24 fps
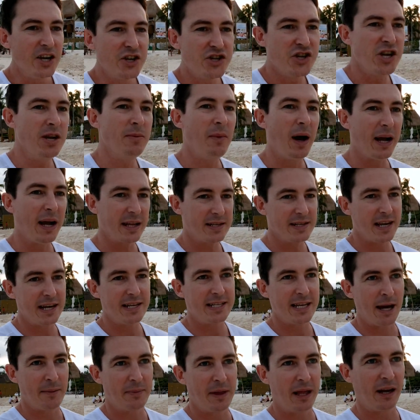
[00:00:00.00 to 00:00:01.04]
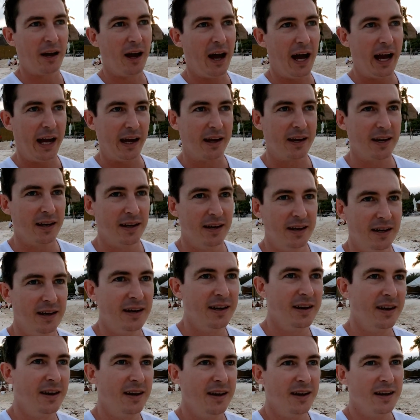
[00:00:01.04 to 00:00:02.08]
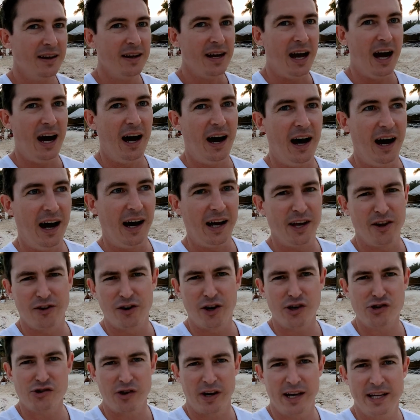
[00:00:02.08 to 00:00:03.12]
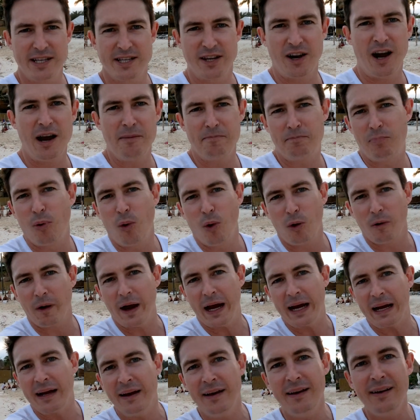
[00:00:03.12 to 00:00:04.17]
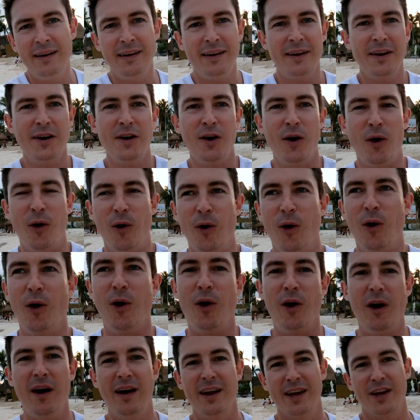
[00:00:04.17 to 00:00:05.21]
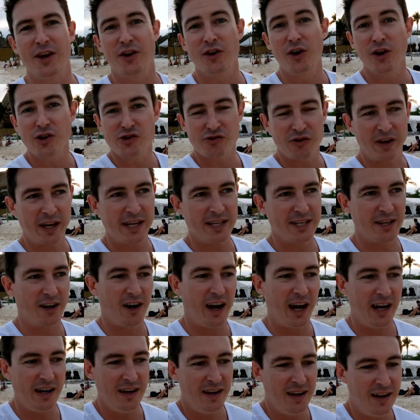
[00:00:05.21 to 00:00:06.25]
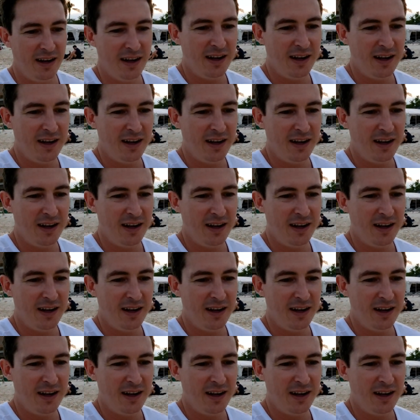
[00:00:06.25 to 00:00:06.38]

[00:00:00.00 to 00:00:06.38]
she might say something like, you're not drinking tonight, boring. Or you're not drinking tonight,